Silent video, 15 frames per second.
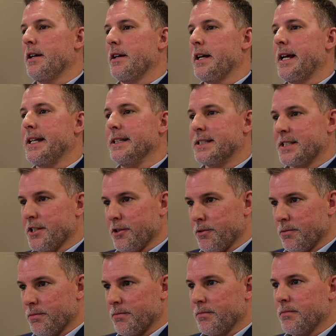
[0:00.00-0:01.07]
into
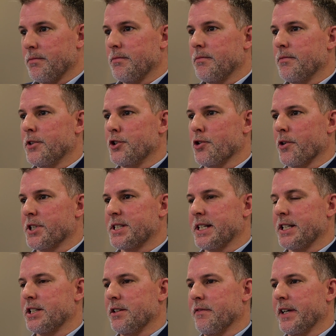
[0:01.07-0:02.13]
the
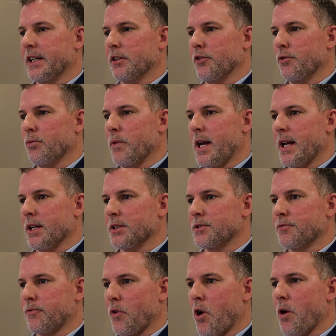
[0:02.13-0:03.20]
jurisdiction of England and
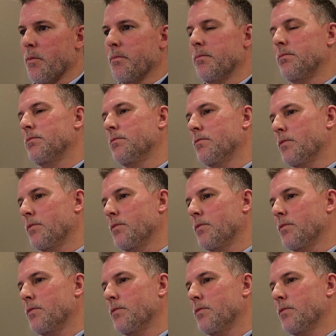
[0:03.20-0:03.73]
Wales from